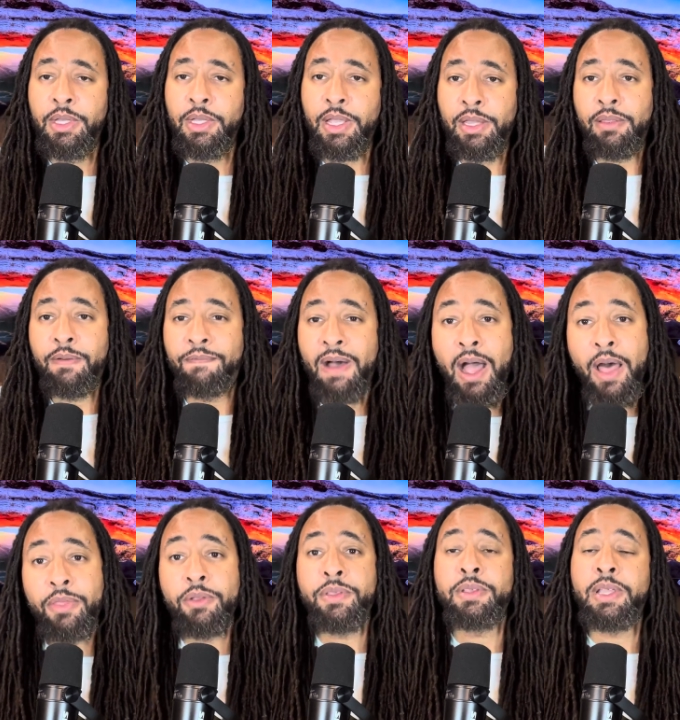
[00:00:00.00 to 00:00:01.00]
and the
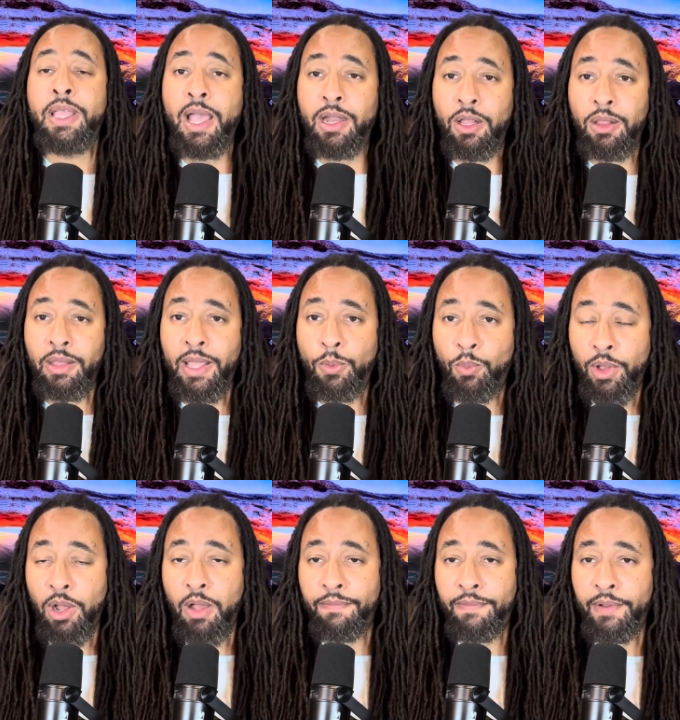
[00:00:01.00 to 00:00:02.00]
father then kind of like went
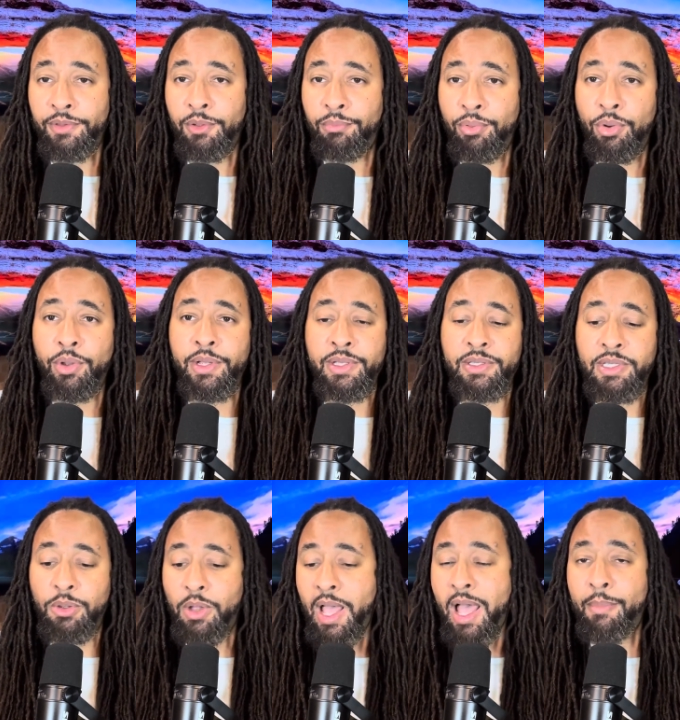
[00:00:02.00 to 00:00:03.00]
off on the boy and said,
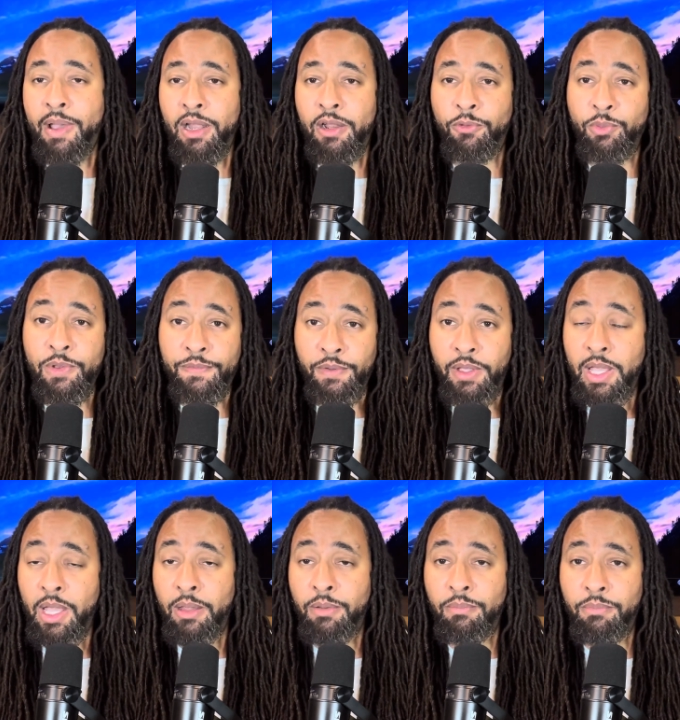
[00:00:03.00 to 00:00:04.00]
"Well, how about if we
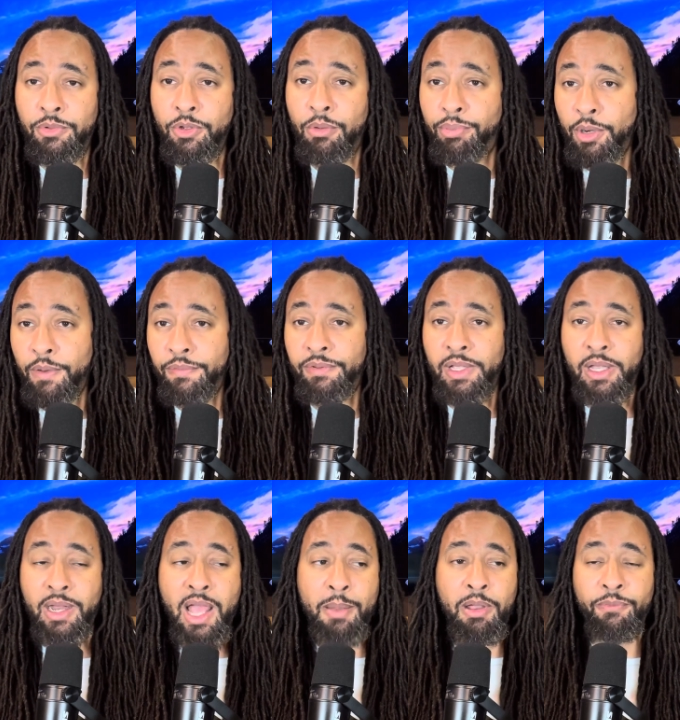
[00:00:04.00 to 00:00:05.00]
forget your birthday,
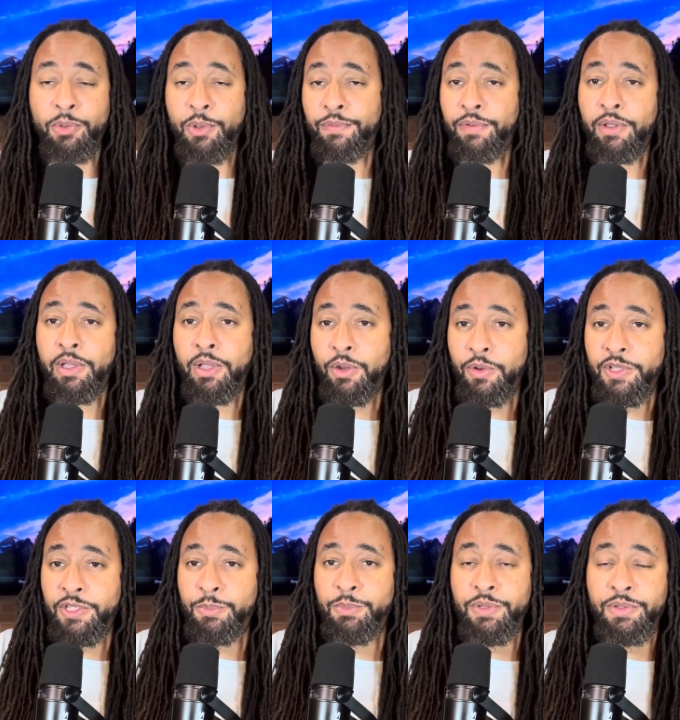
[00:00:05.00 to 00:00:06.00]
and how about if we forget
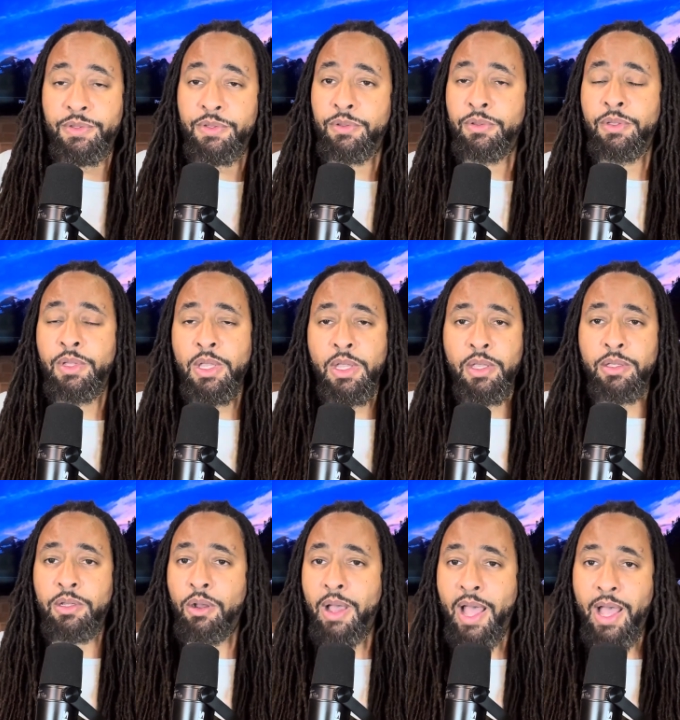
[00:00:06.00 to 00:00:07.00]
Christmas, and
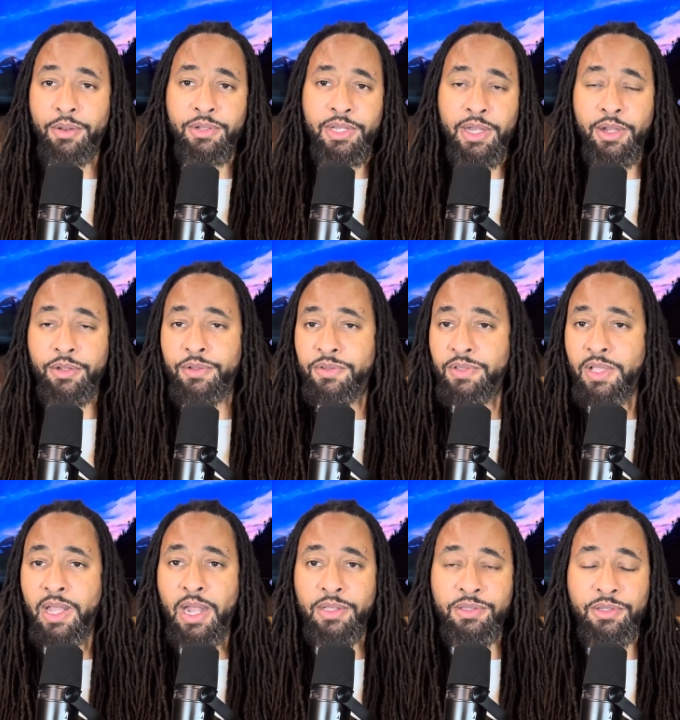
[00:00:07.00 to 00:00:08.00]
you know, how dare you say
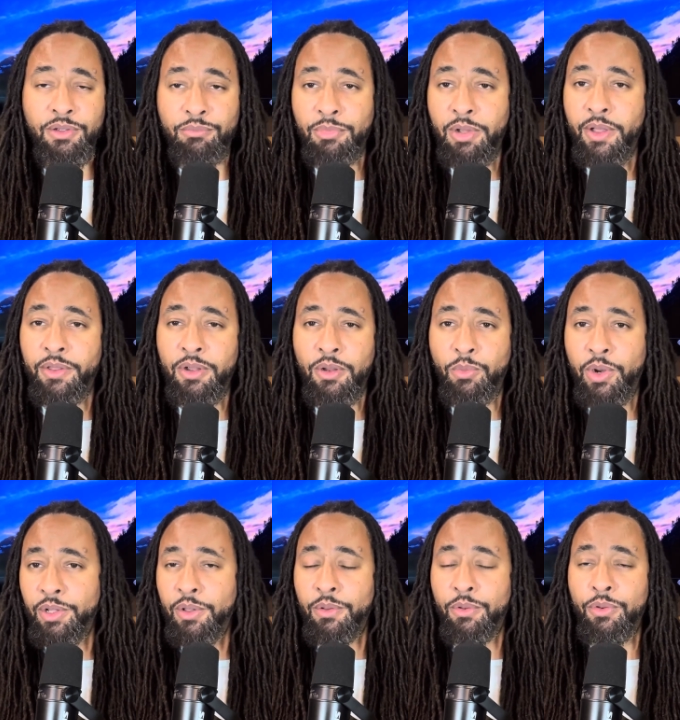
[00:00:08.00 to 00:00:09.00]
that to your mother? Where
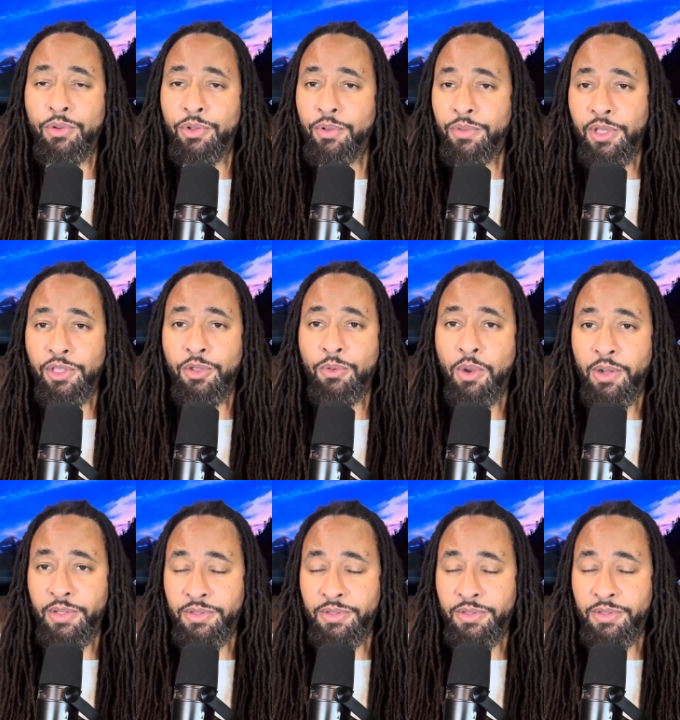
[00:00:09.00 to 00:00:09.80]
do you, who do you think you ought to